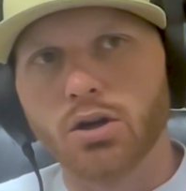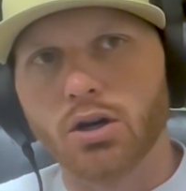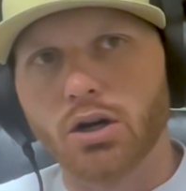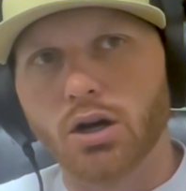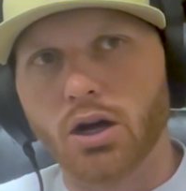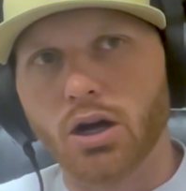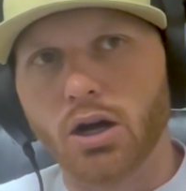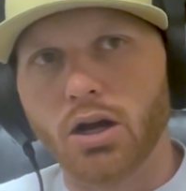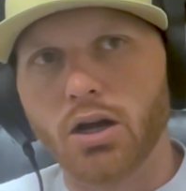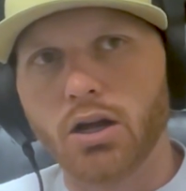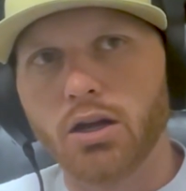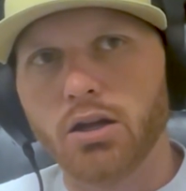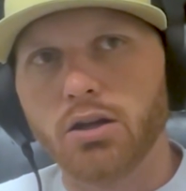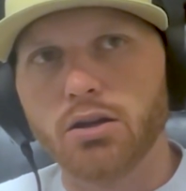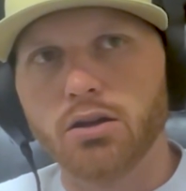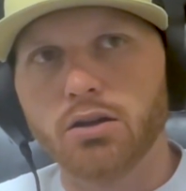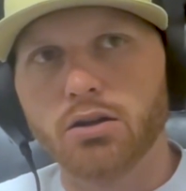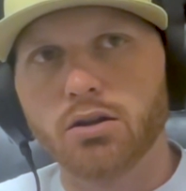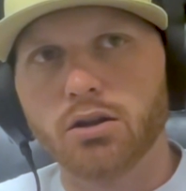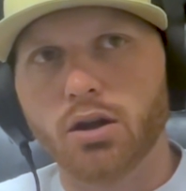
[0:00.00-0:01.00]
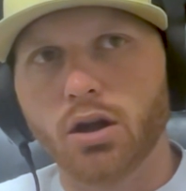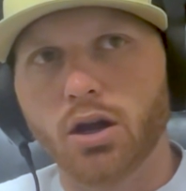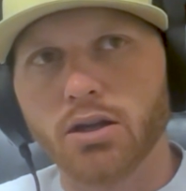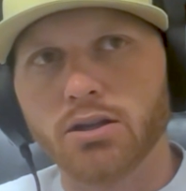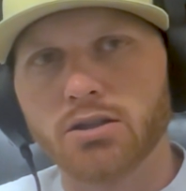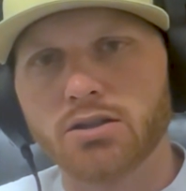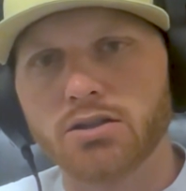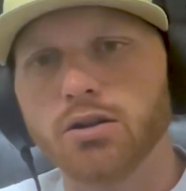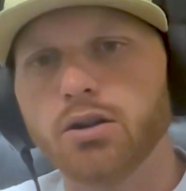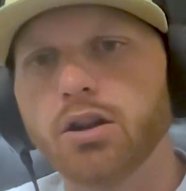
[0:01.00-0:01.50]
I I
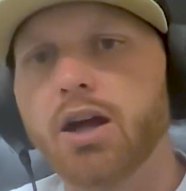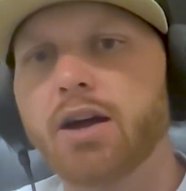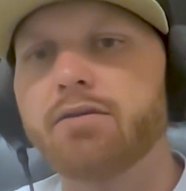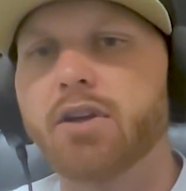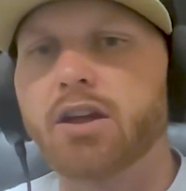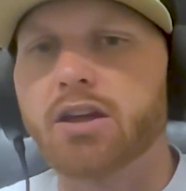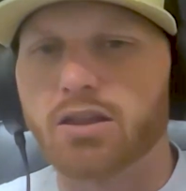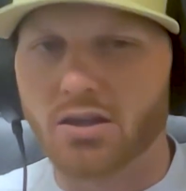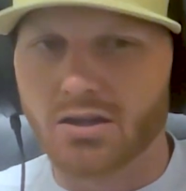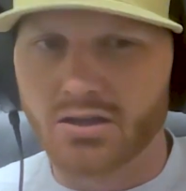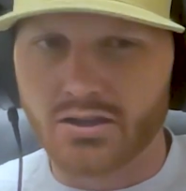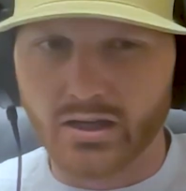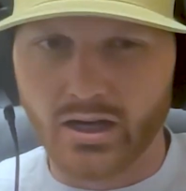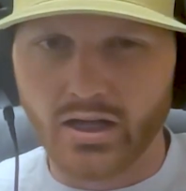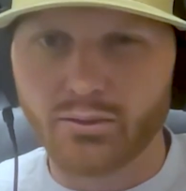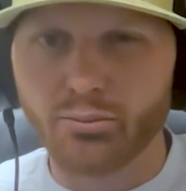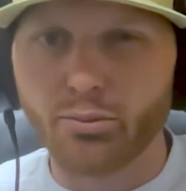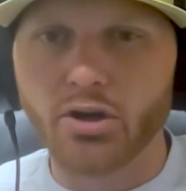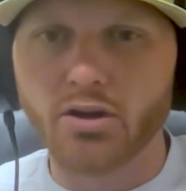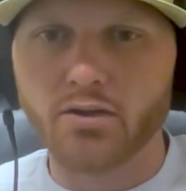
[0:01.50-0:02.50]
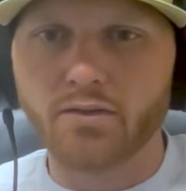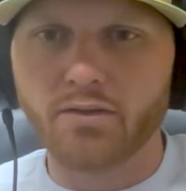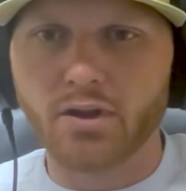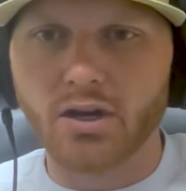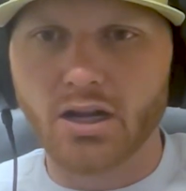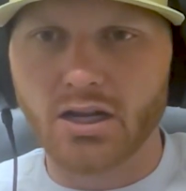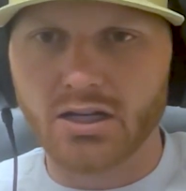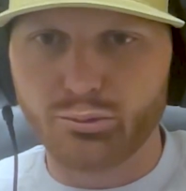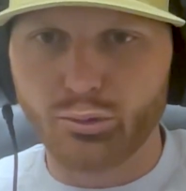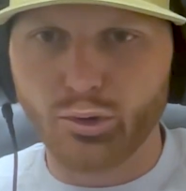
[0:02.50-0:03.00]
still have like the death benefit
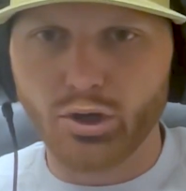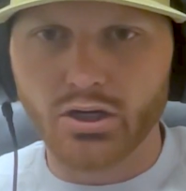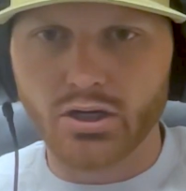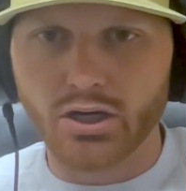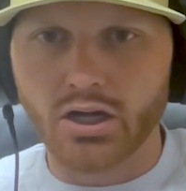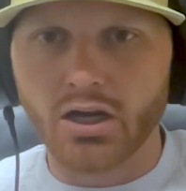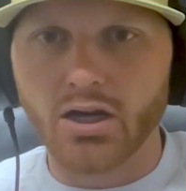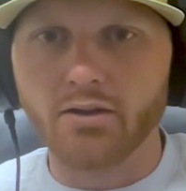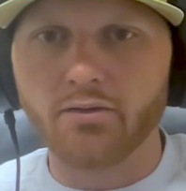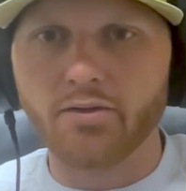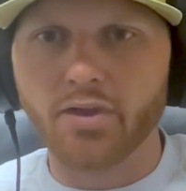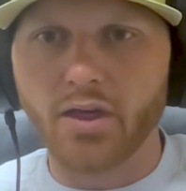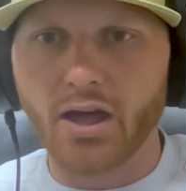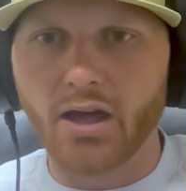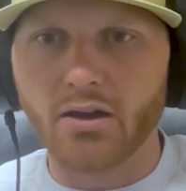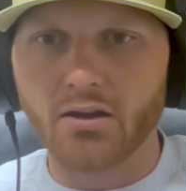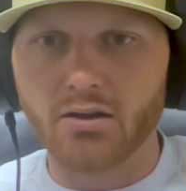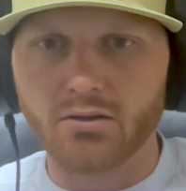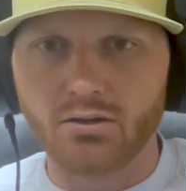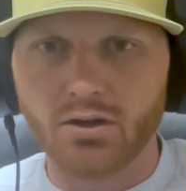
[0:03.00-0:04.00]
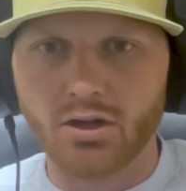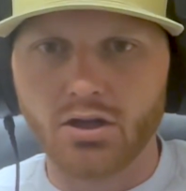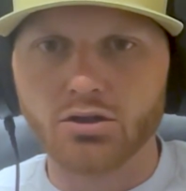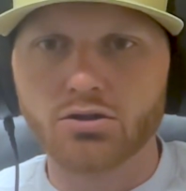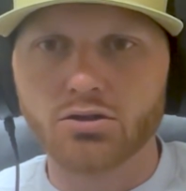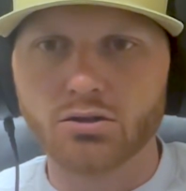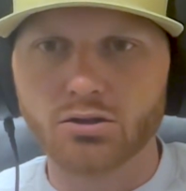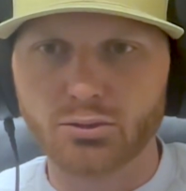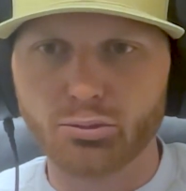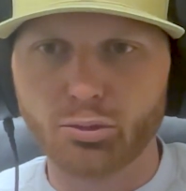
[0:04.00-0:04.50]
aspect of that
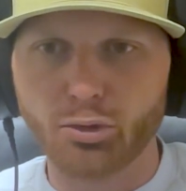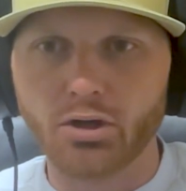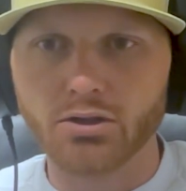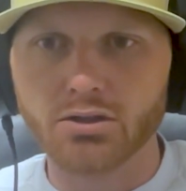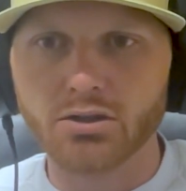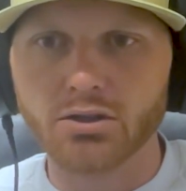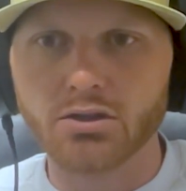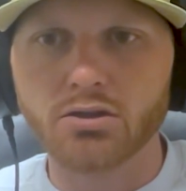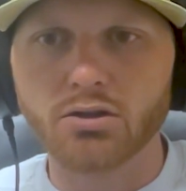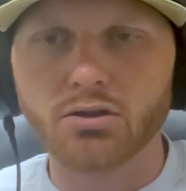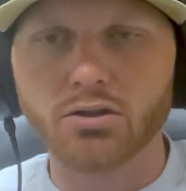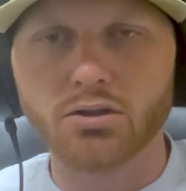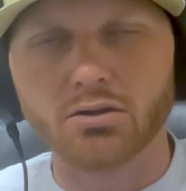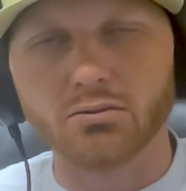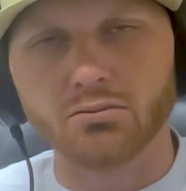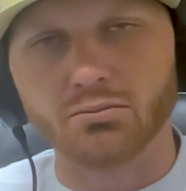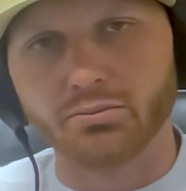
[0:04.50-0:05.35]
insurance policy, so there